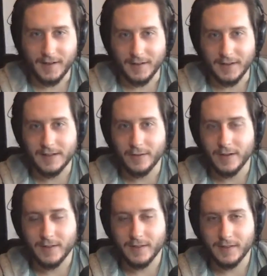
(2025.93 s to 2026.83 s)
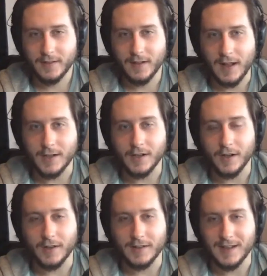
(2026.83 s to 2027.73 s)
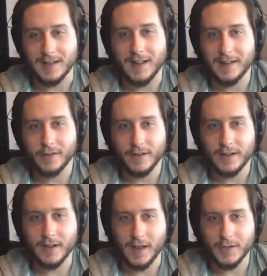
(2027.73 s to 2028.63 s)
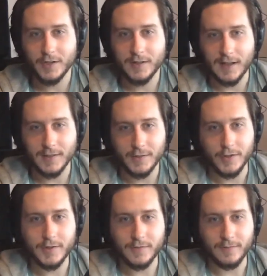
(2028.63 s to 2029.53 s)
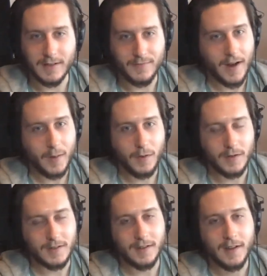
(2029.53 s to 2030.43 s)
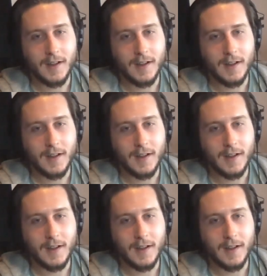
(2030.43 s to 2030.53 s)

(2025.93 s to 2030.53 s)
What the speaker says: an internet a satellite internet connection that's viable, because